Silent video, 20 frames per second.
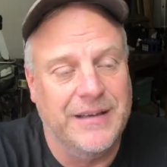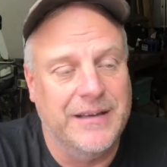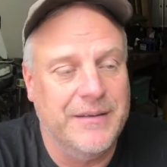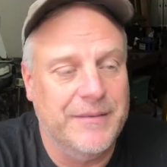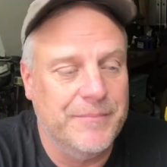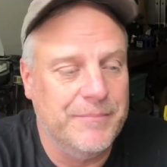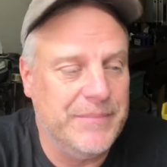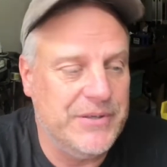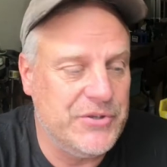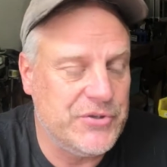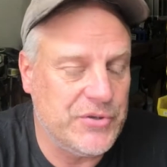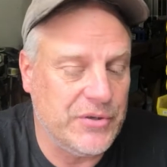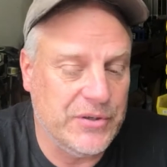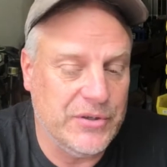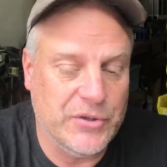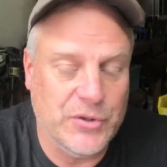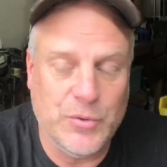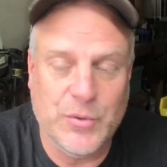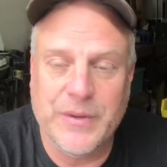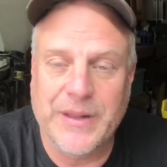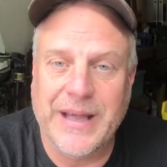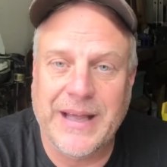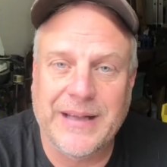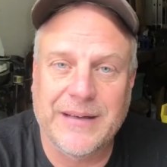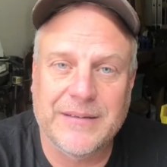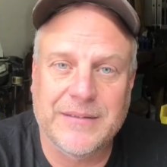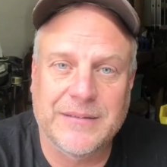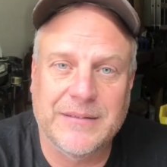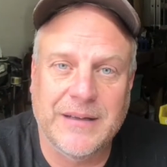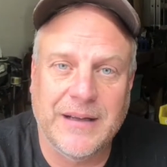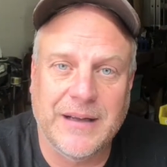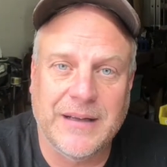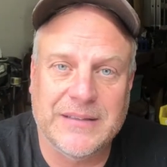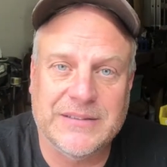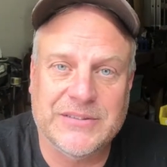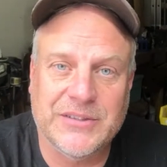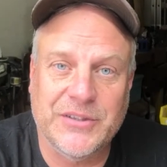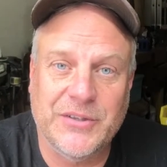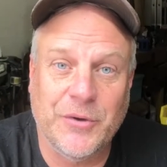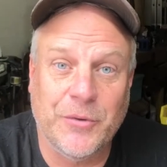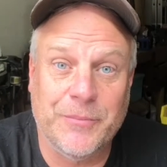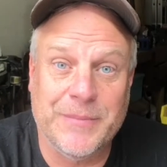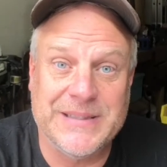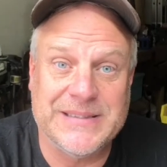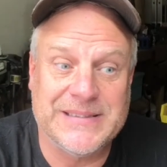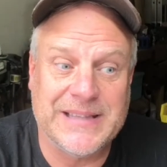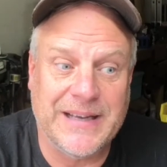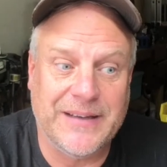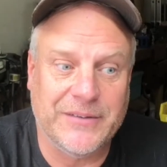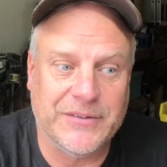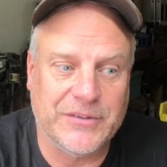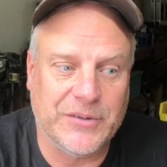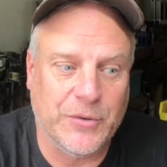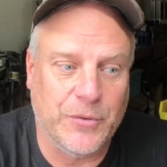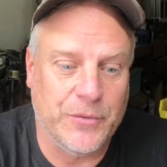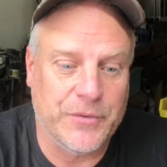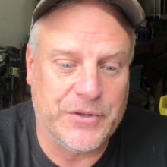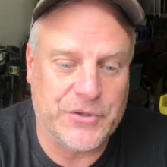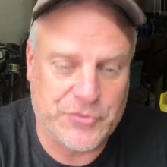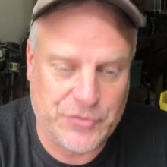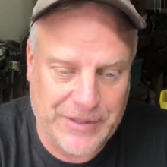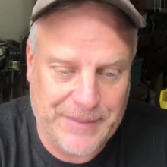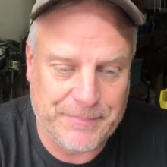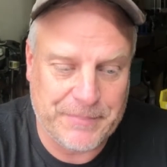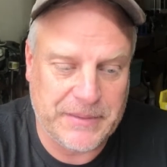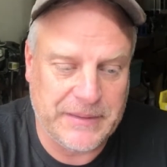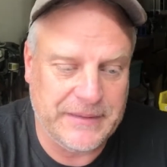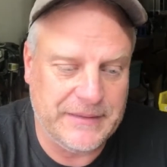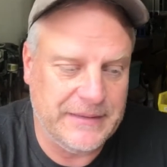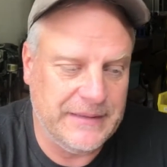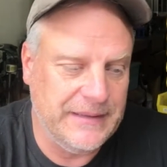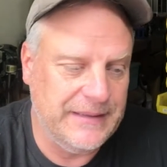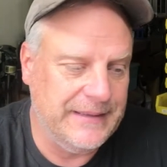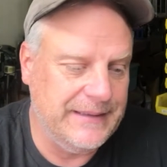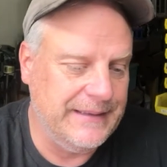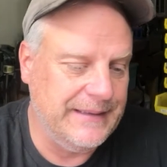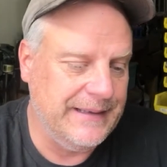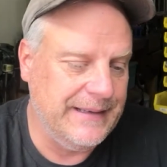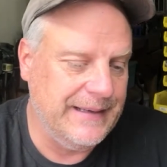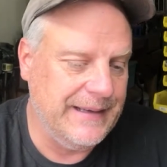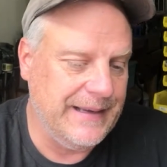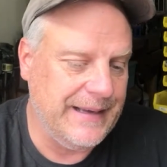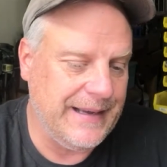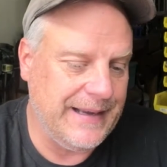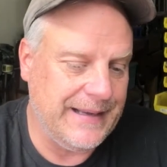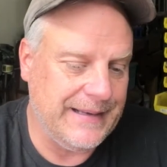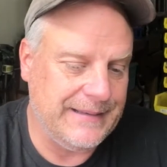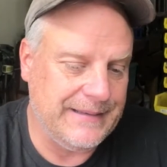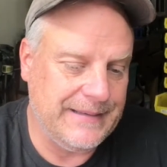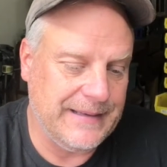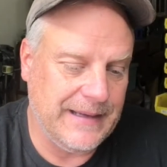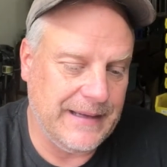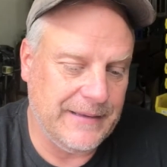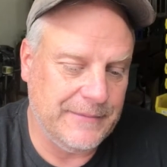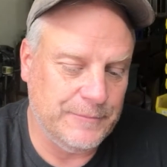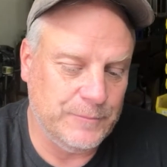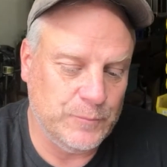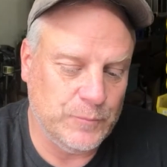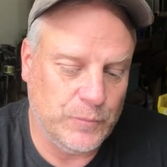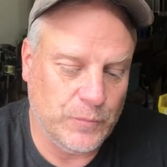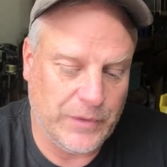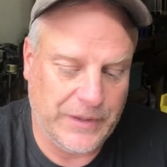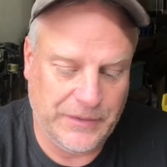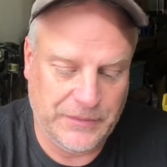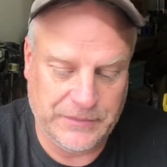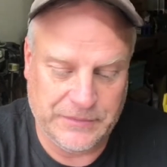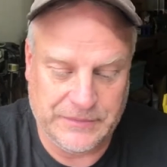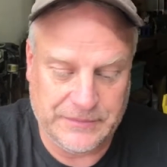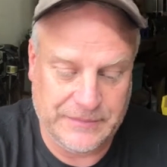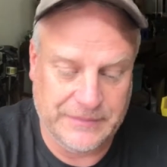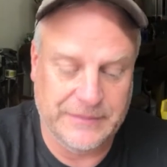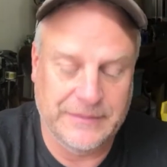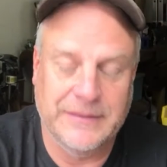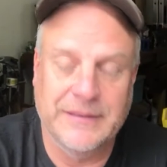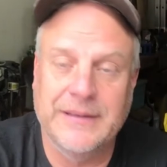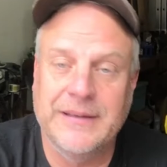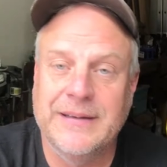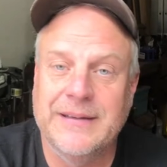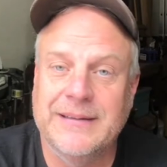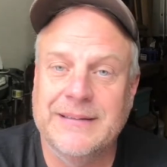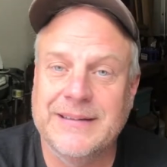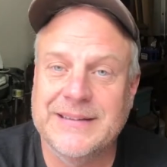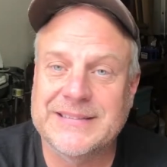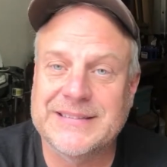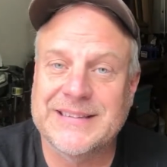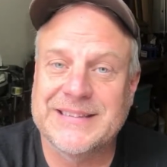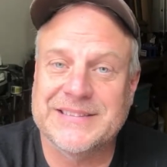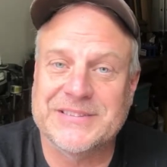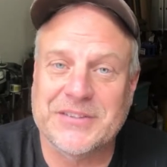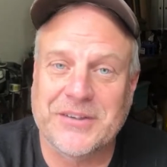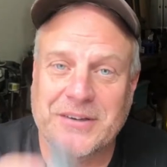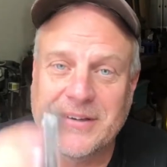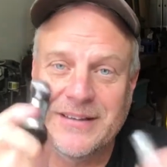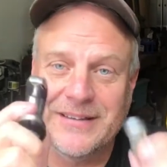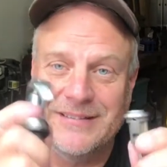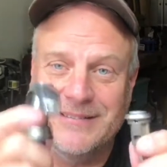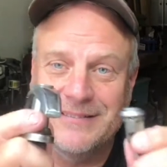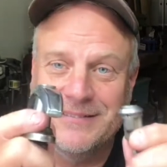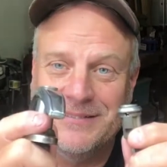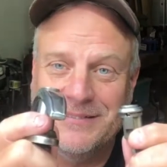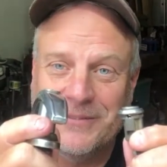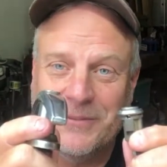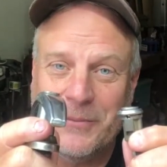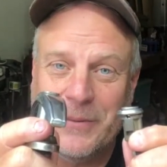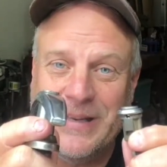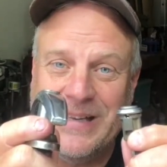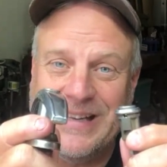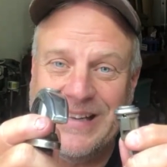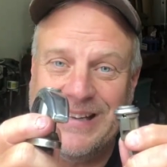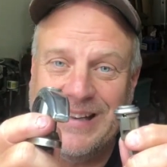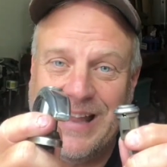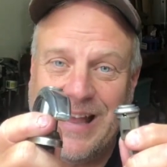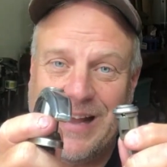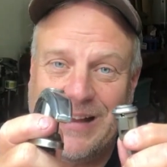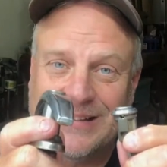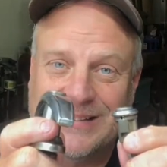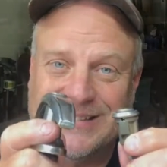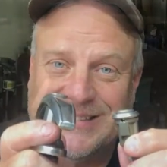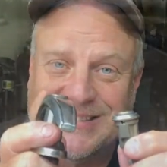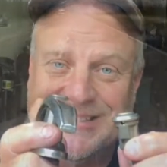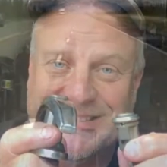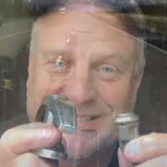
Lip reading: be sure and do that so you don't miss out on the trip. And well, let's get started. We need locks.